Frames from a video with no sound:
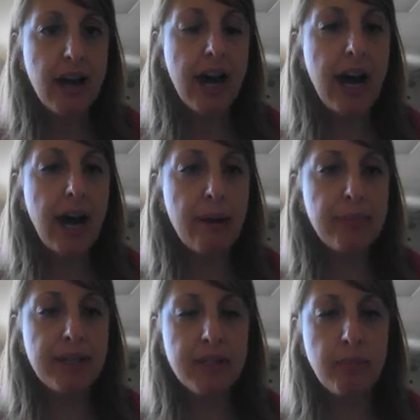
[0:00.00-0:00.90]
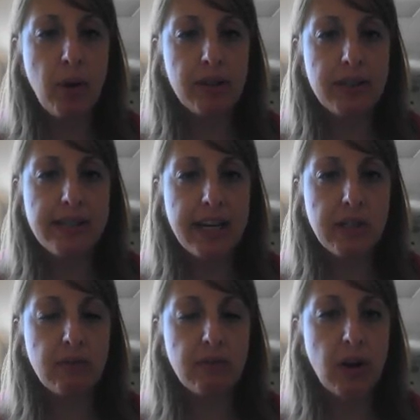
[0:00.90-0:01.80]
Up is the part of the stage
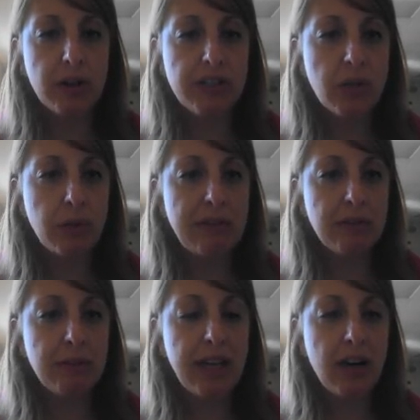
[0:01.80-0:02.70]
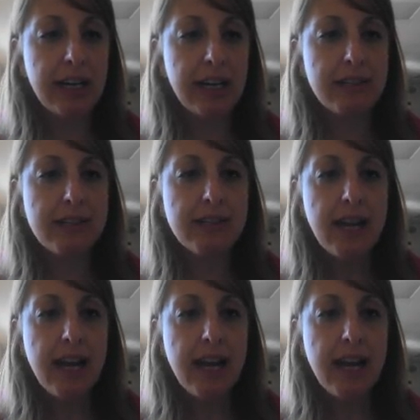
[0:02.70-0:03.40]
that's farthest away from the audience,